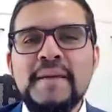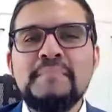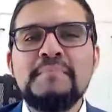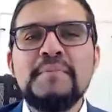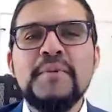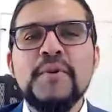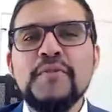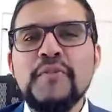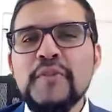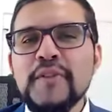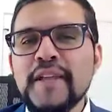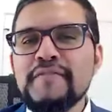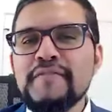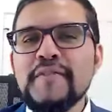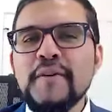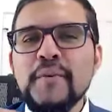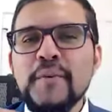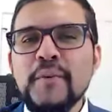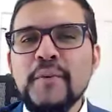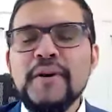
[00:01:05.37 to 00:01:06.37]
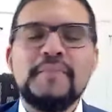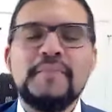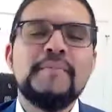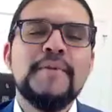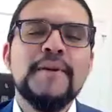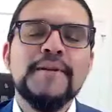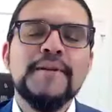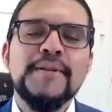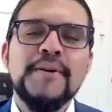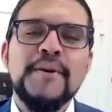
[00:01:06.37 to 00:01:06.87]
beautiful gift that we want to
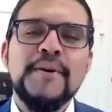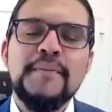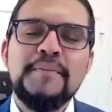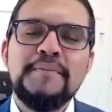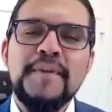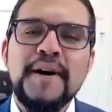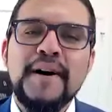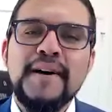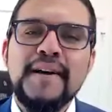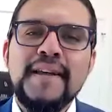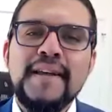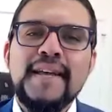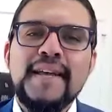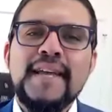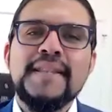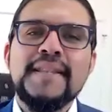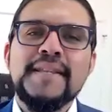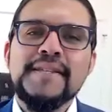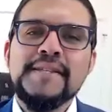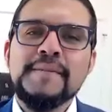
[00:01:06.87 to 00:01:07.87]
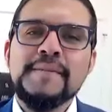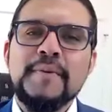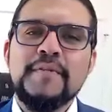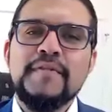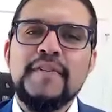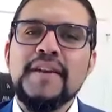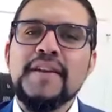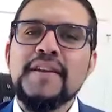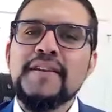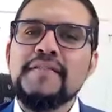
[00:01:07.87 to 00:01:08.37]
bring to the ummah in this
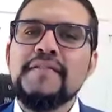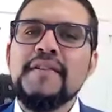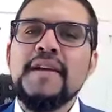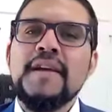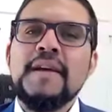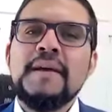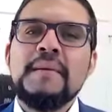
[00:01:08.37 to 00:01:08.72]
preventative